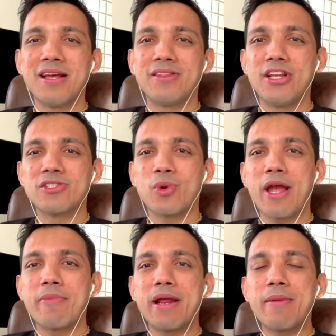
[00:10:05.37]
The reason why
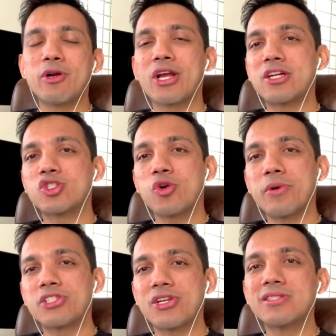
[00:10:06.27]
I've been able to get so
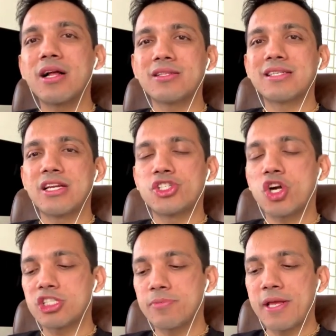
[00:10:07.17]
much results in a
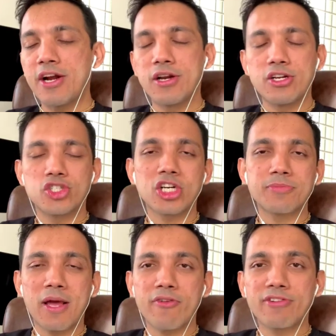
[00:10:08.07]
short
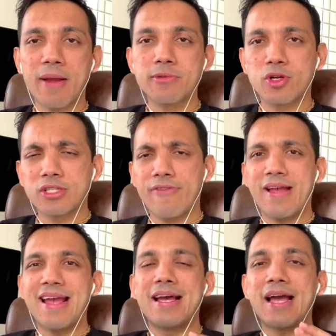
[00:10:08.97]
span of time is because I've
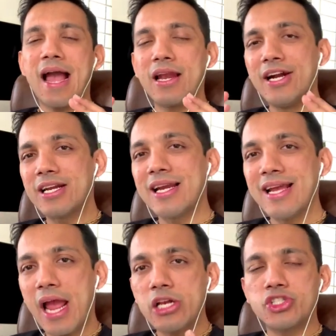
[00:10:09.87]

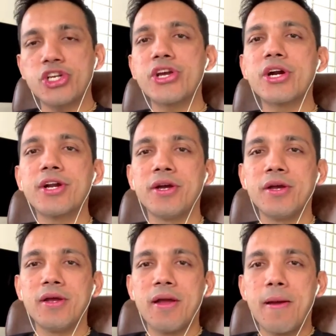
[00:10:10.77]
literally engineered
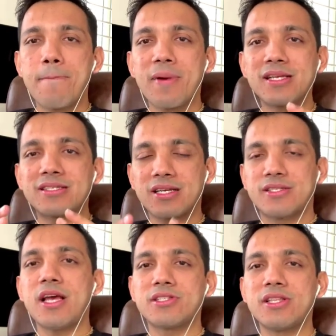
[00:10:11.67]
my
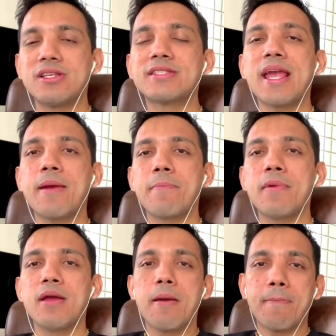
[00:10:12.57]
success in this game
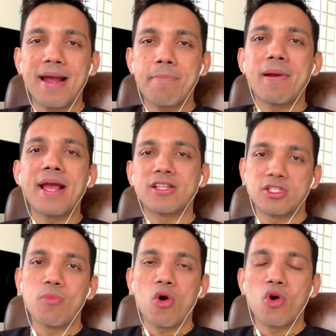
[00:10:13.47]
by applying
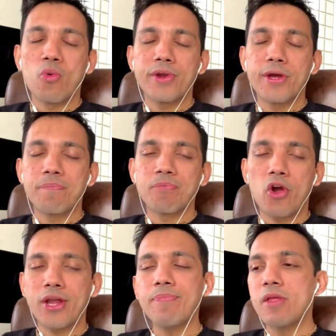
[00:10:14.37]
this model over here.
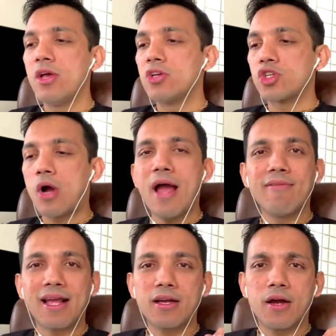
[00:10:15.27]
Okay, so I have
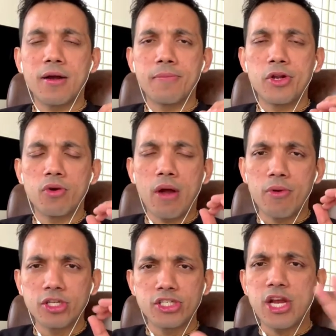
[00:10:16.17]
like I
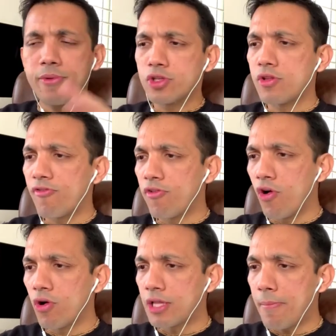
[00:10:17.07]
want to just share with you the
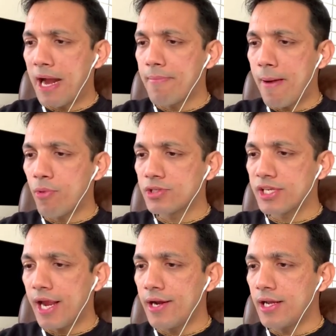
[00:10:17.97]
flow on the mind map once
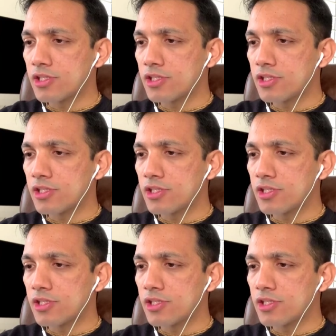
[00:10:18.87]
again.